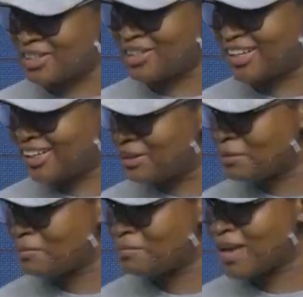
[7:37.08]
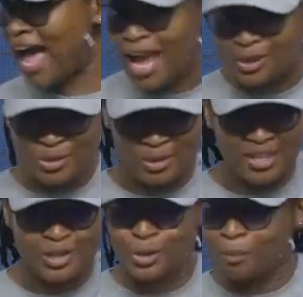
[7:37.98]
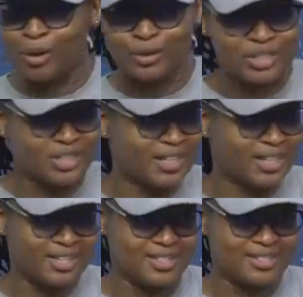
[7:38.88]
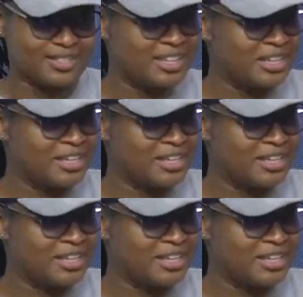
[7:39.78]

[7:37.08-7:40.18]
journey. I used to think topology is